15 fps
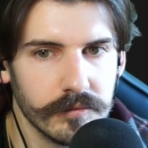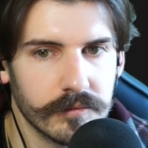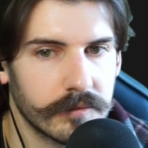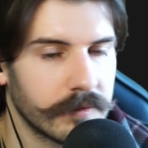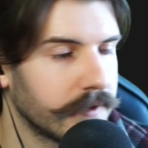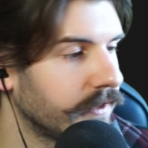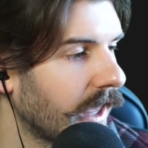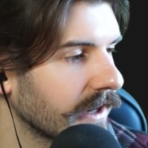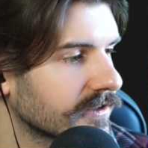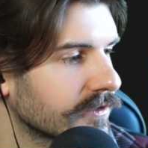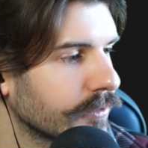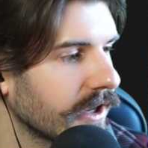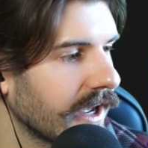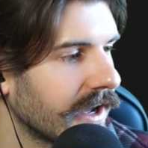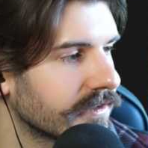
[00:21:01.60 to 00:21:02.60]
Next
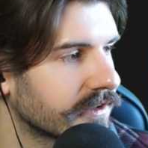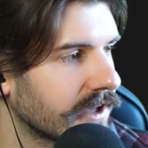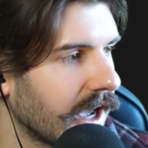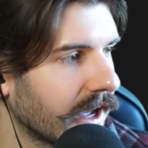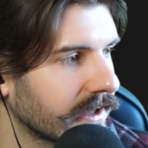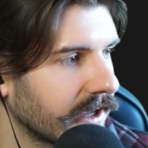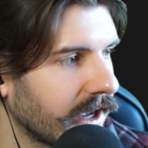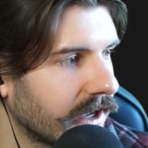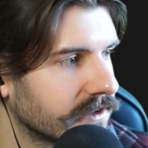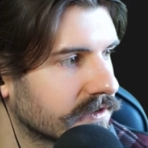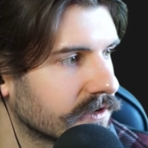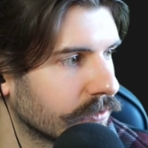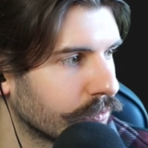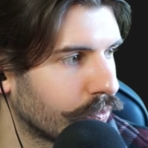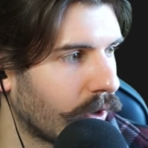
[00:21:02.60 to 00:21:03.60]
we have CatCat's
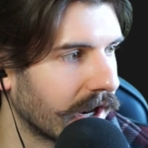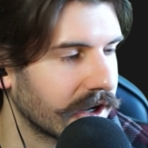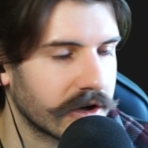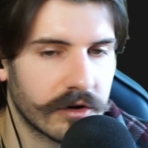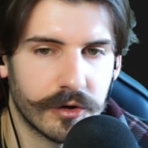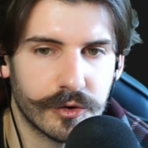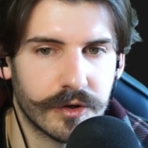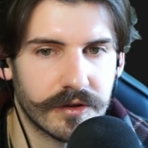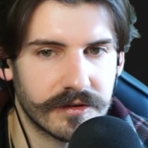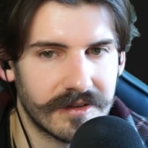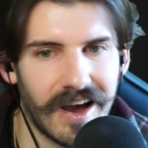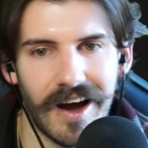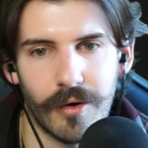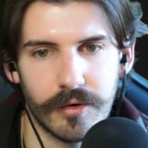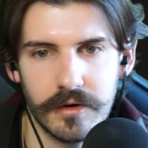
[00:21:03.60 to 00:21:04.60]
White Gold
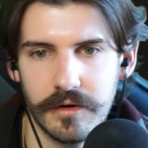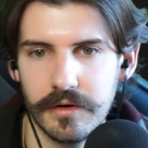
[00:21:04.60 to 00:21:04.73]
Tower.